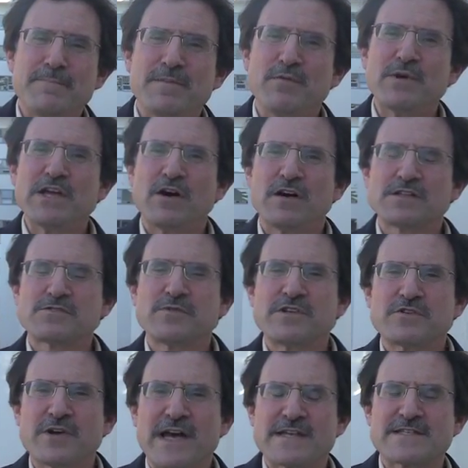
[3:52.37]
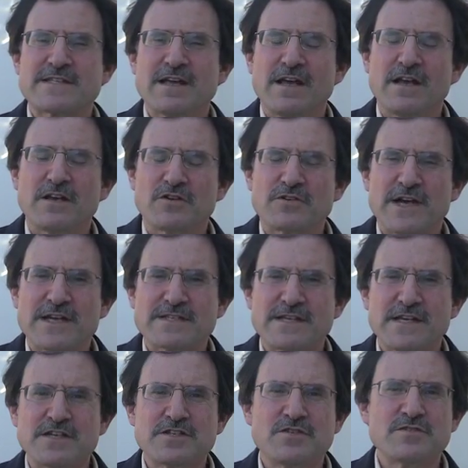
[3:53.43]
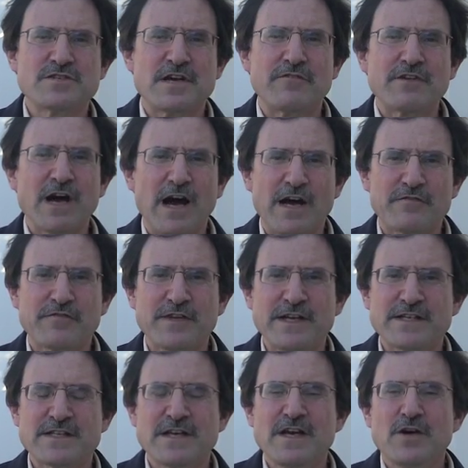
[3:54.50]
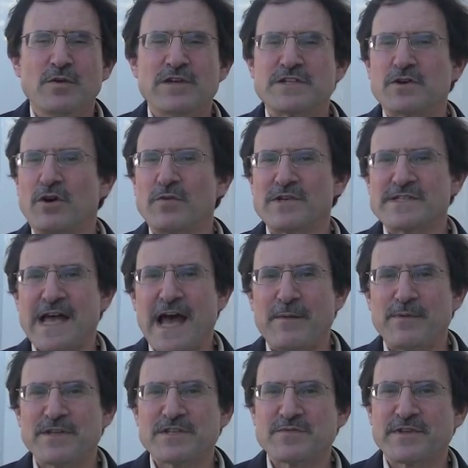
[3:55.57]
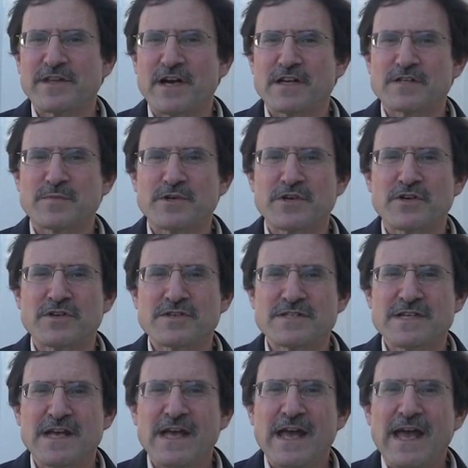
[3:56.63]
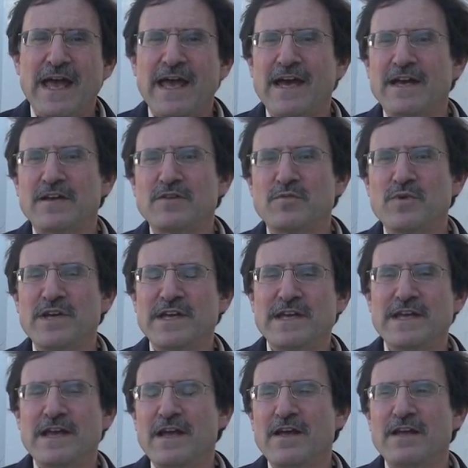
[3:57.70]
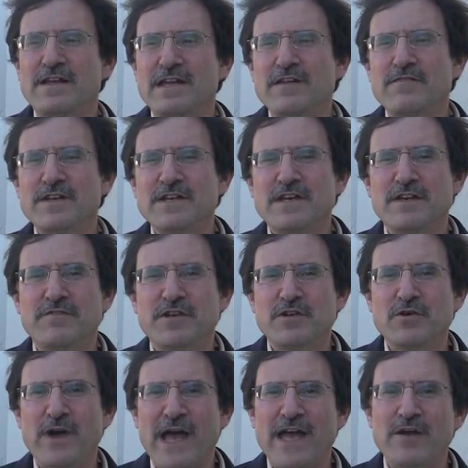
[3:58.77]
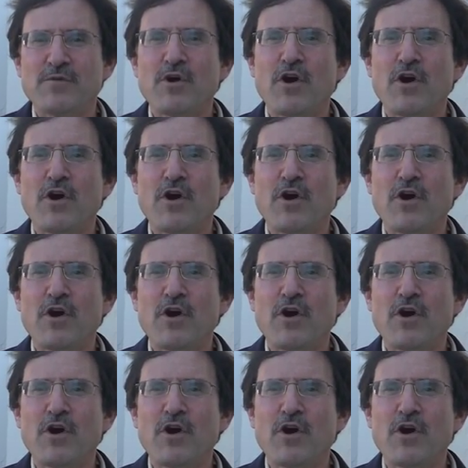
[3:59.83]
We also address issues of conflict, which always happens with entrepreneurs, and we even give you a